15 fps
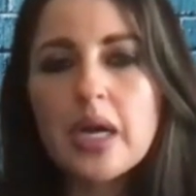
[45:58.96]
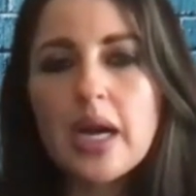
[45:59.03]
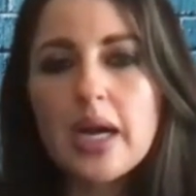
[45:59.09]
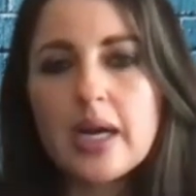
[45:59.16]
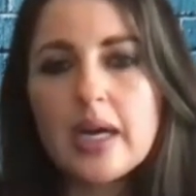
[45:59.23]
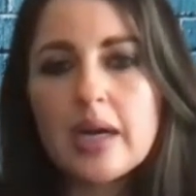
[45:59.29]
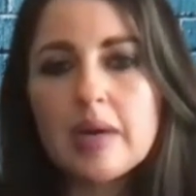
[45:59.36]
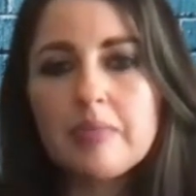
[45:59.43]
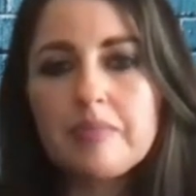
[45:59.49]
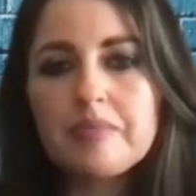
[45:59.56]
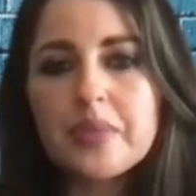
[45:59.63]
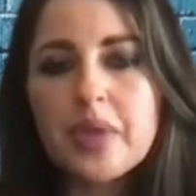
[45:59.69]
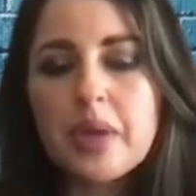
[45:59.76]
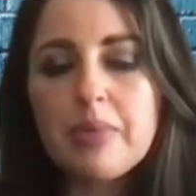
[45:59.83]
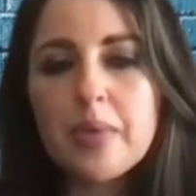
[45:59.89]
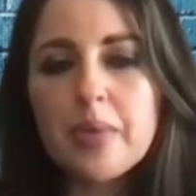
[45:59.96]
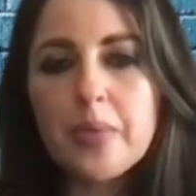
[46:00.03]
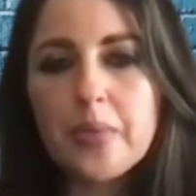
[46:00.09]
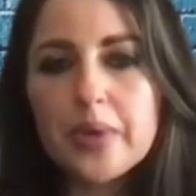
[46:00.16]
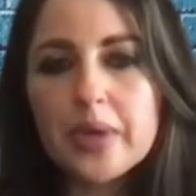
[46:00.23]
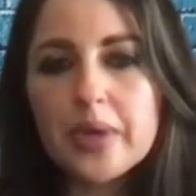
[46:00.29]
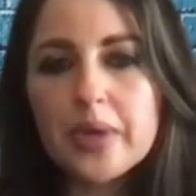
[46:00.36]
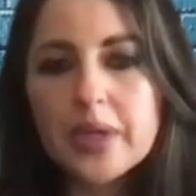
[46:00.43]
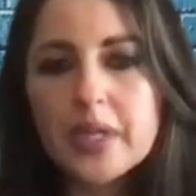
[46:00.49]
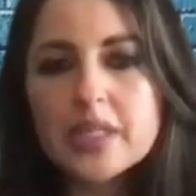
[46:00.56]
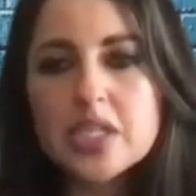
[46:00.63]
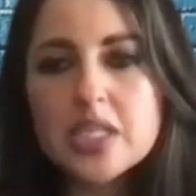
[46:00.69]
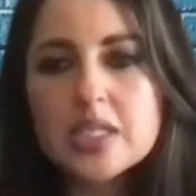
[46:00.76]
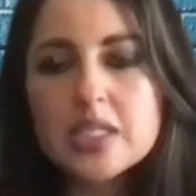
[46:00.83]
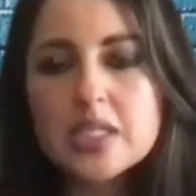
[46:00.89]
Um, but really,
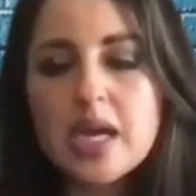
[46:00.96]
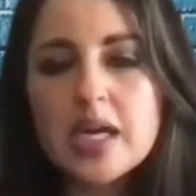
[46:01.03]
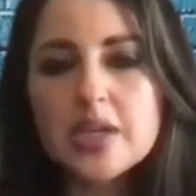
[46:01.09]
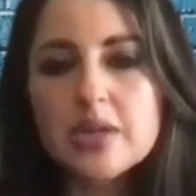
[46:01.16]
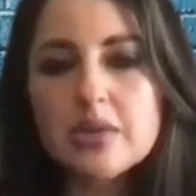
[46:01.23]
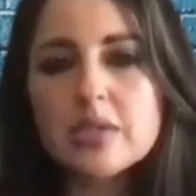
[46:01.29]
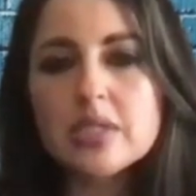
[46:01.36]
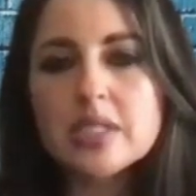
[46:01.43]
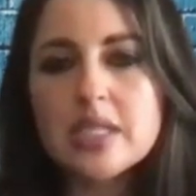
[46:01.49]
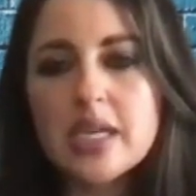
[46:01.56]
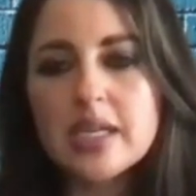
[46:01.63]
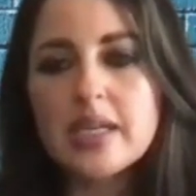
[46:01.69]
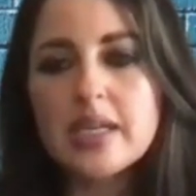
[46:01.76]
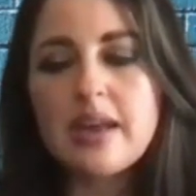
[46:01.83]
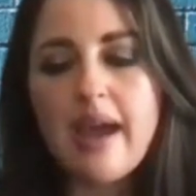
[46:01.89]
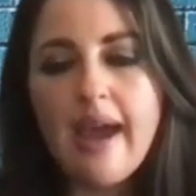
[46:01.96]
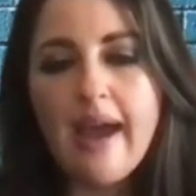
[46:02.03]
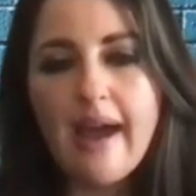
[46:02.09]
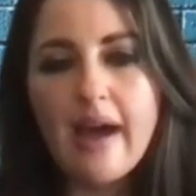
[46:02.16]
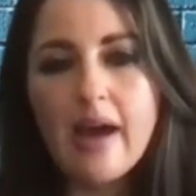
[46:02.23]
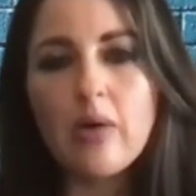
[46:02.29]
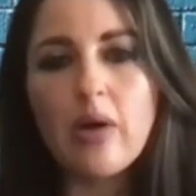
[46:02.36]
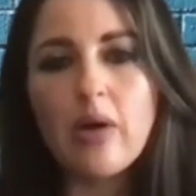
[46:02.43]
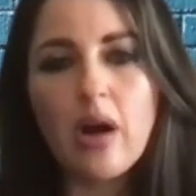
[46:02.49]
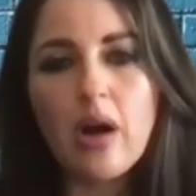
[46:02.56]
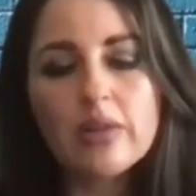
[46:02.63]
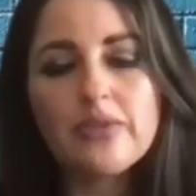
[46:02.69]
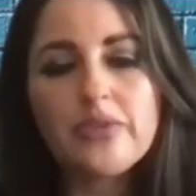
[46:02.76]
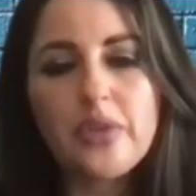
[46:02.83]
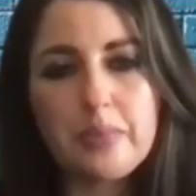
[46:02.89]
just understanding how
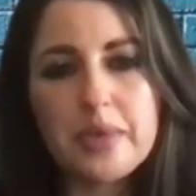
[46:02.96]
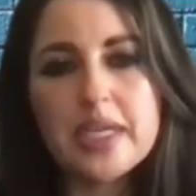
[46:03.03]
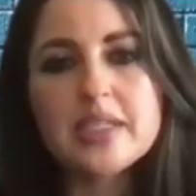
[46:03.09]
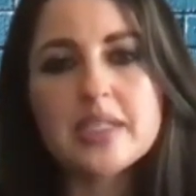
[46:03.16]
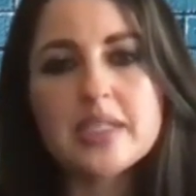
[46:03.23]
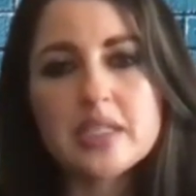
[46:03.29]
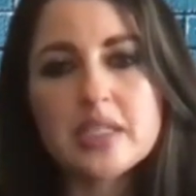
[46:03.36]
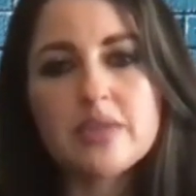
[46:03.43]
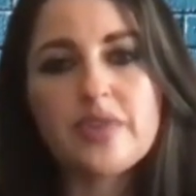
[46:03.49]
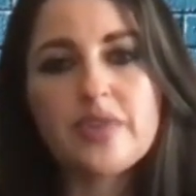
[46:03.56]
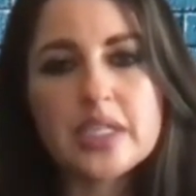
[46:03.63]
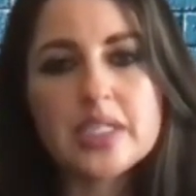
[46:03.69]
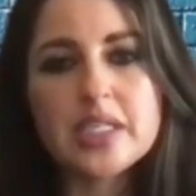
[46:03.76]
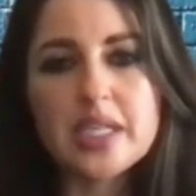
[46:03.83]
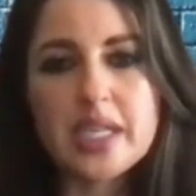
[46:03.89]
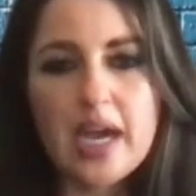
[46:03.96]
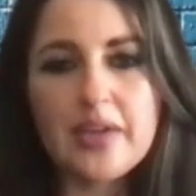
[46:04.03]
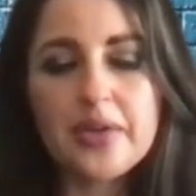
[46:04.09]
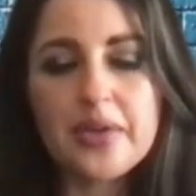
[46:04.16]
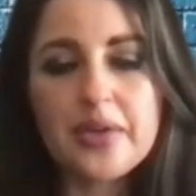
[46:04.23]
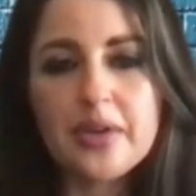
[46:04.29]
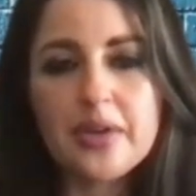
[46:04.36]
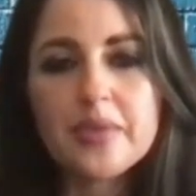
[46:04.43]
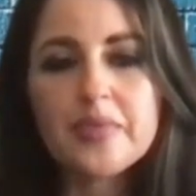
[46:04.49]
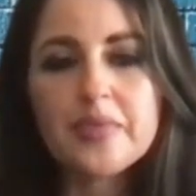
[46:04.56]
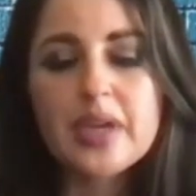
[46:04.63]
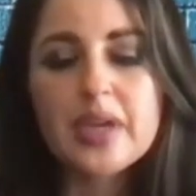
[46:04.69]
all of the pieces fit together,